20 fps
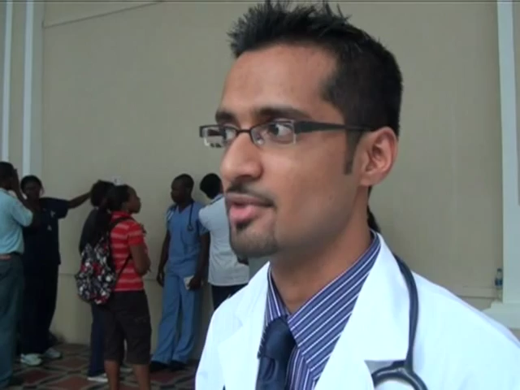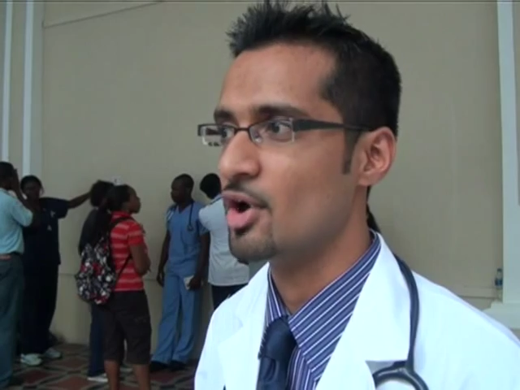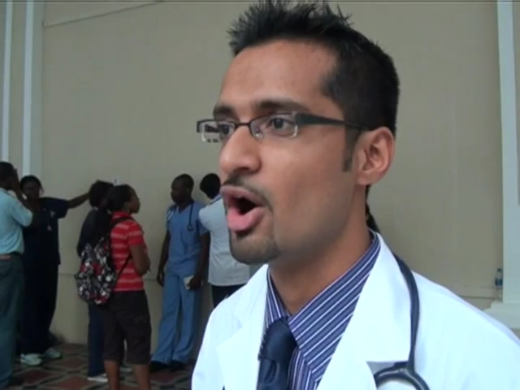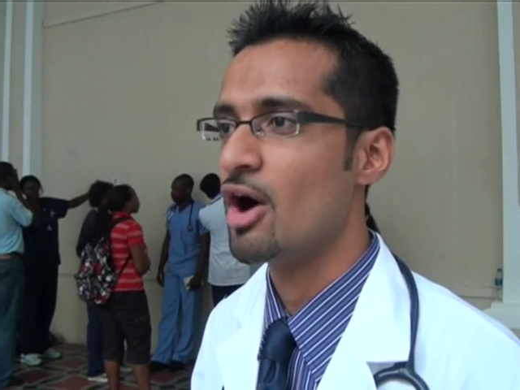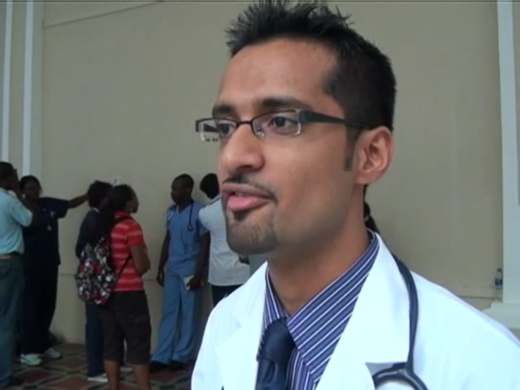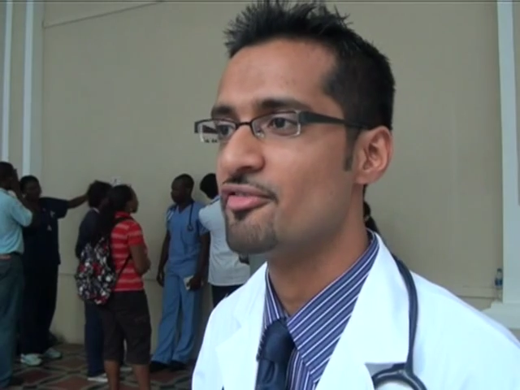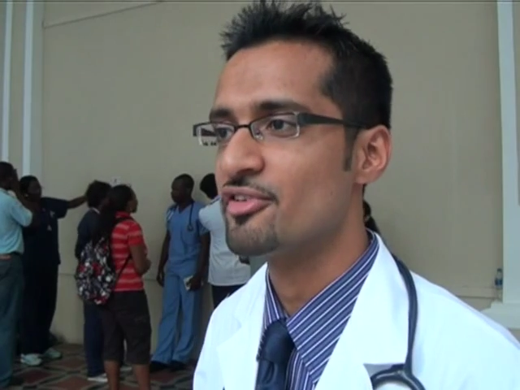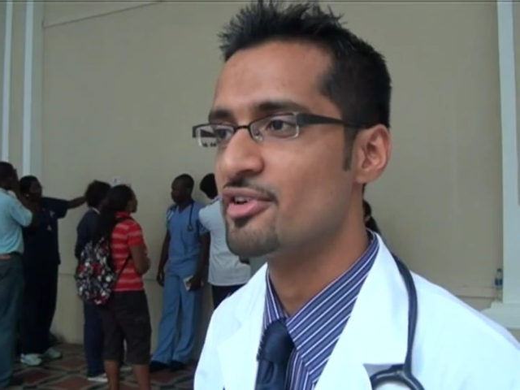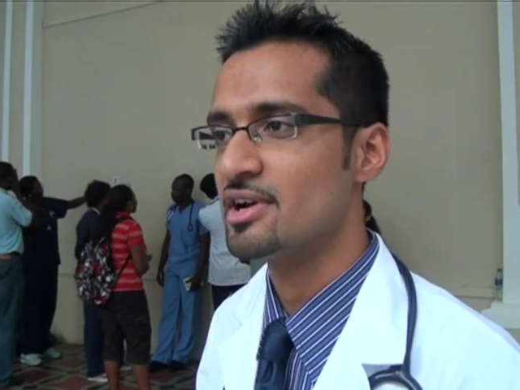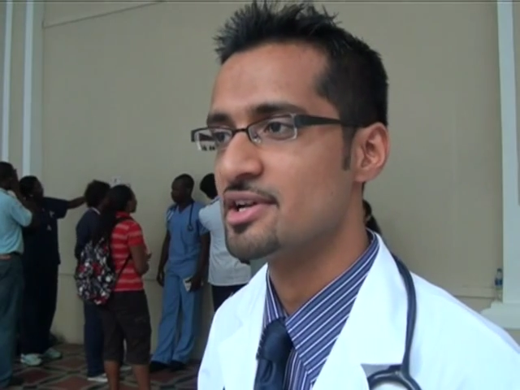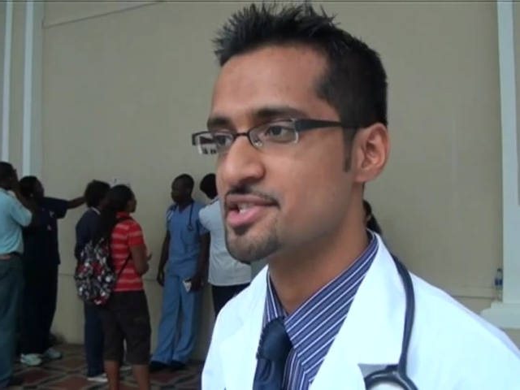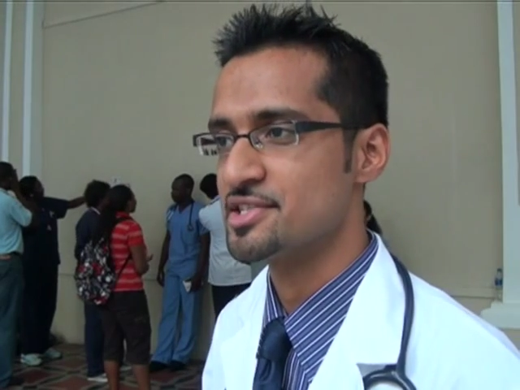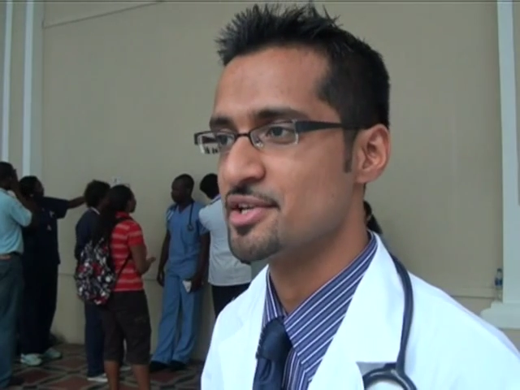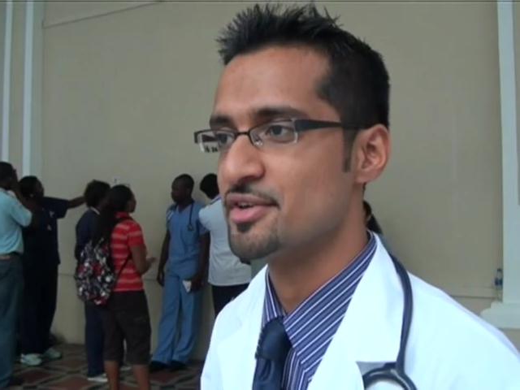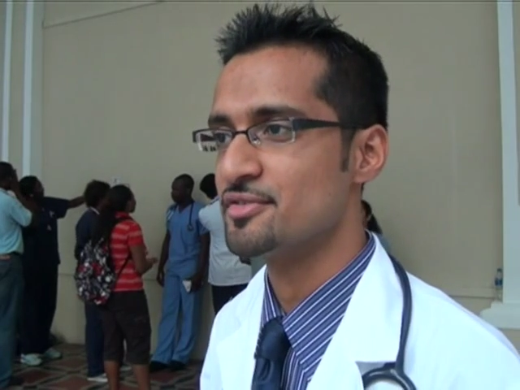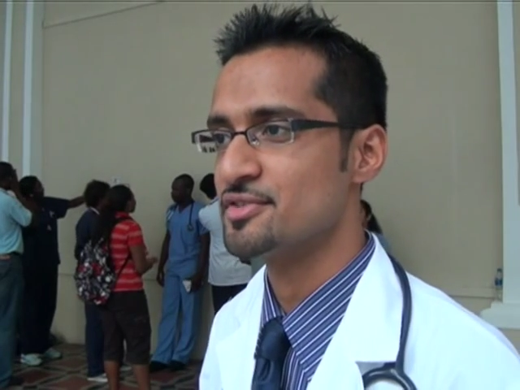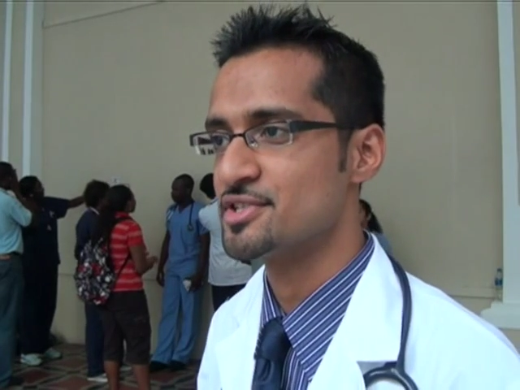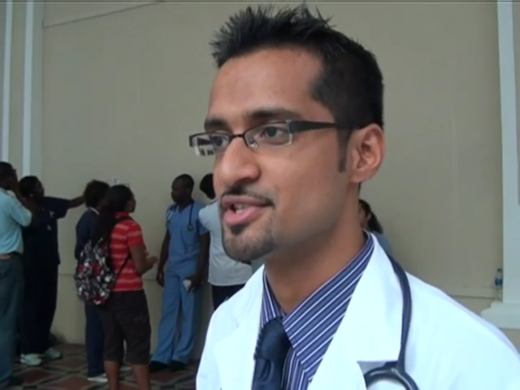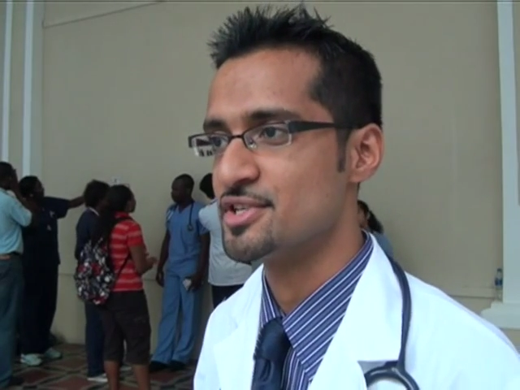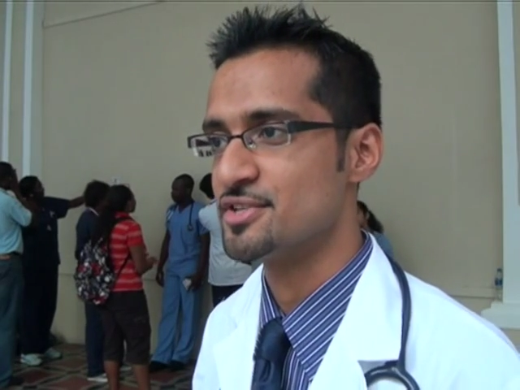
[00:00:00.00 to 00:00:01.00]
offer our
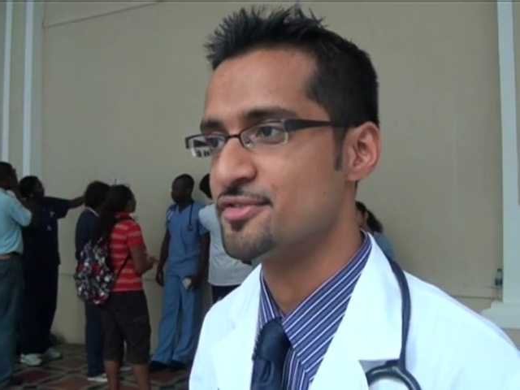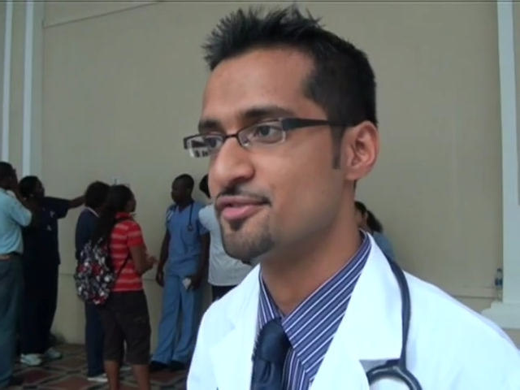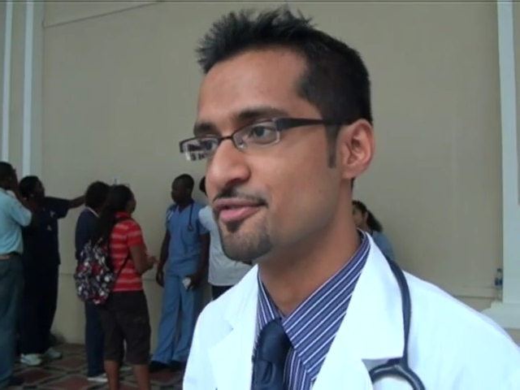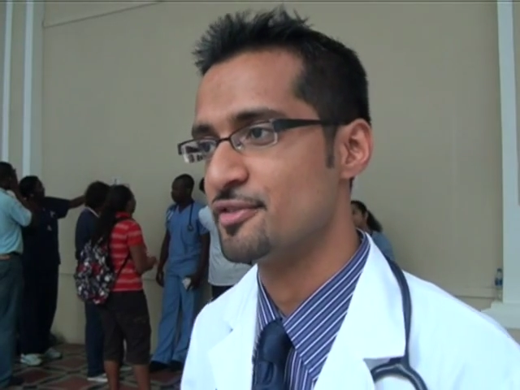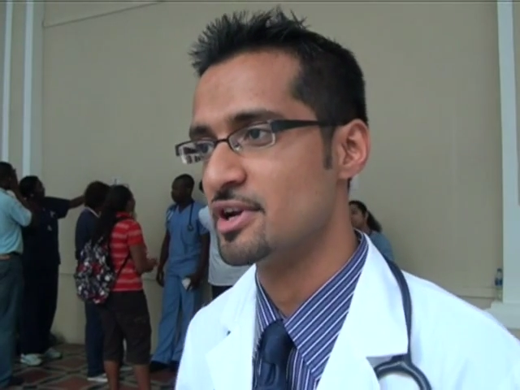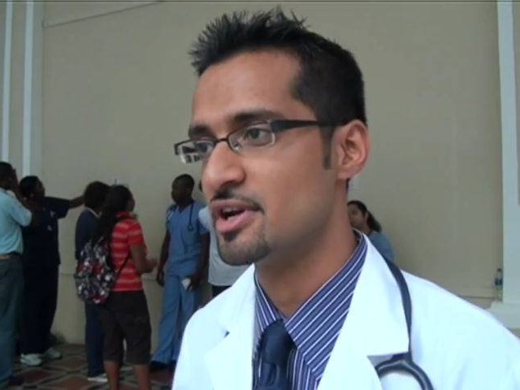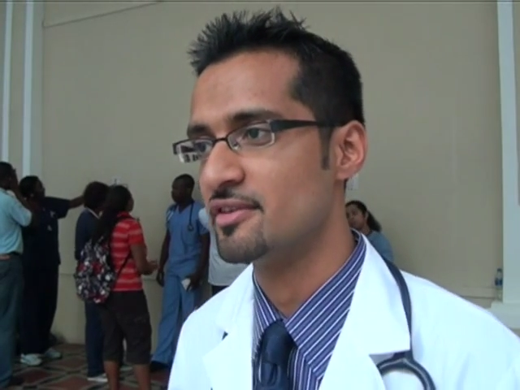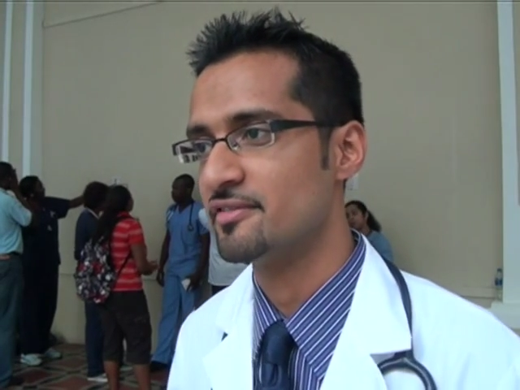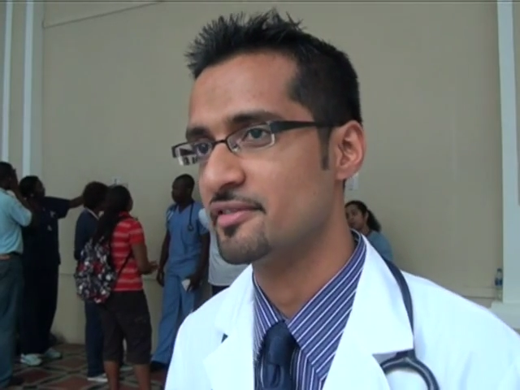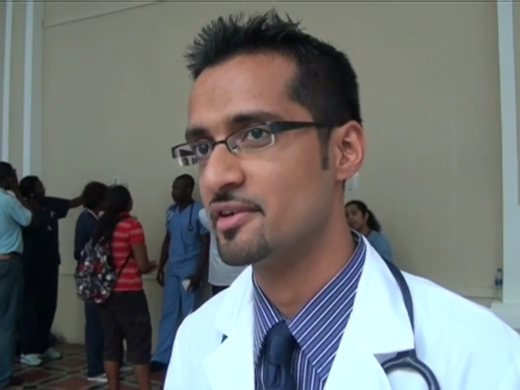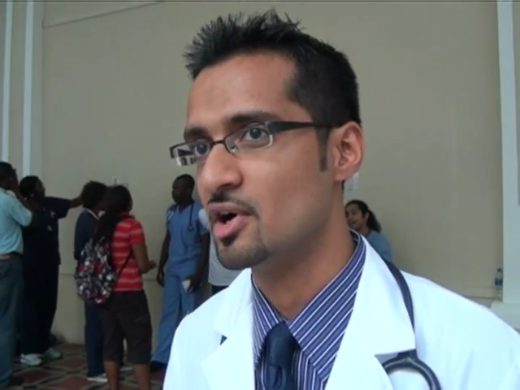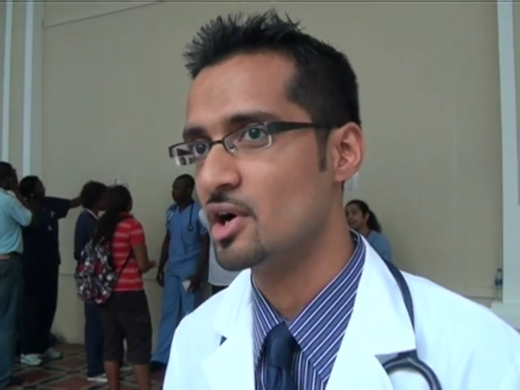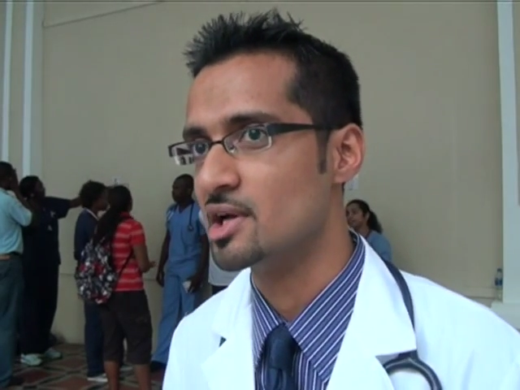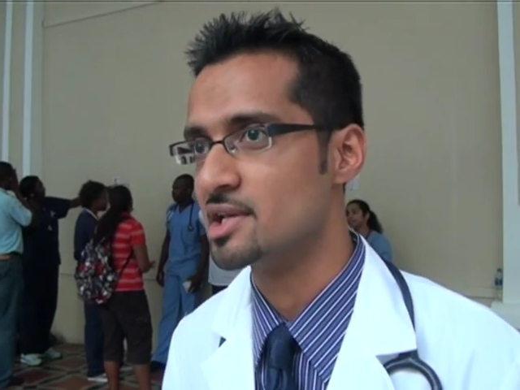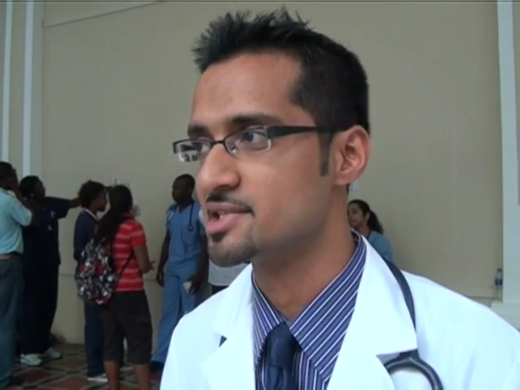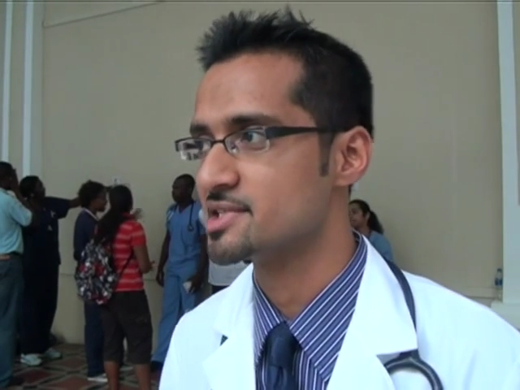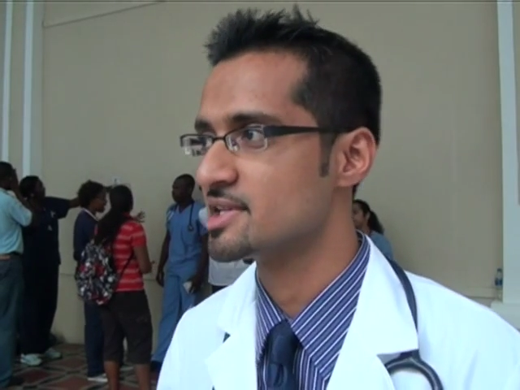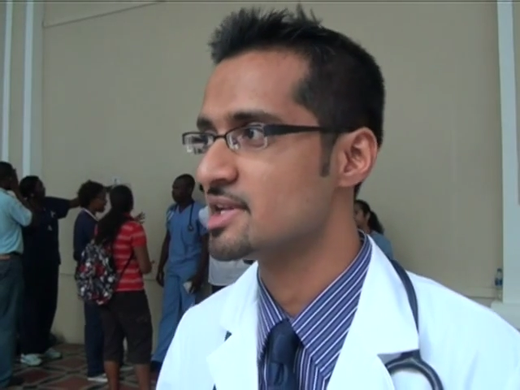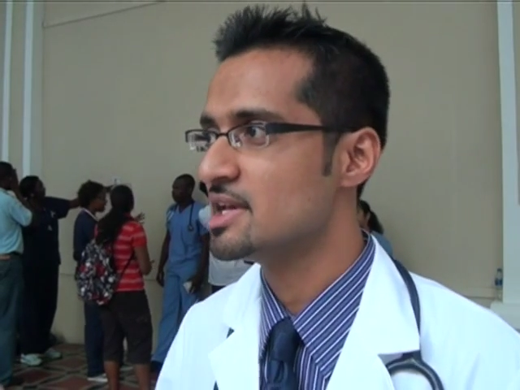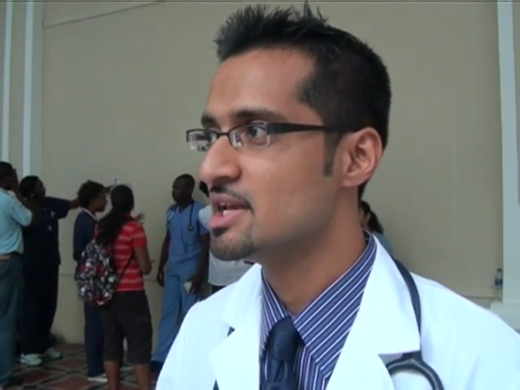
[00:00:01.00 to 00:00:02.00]
services free of
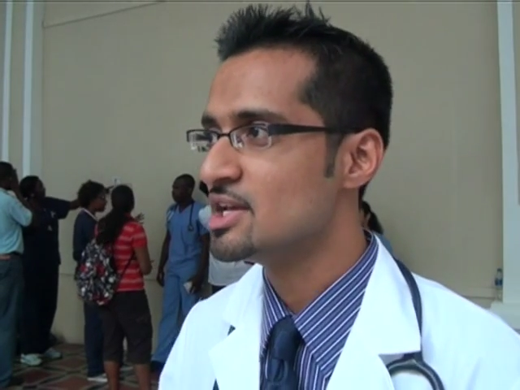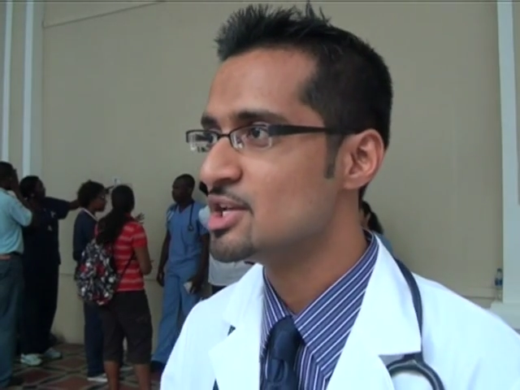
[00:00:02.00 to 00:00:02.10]
cost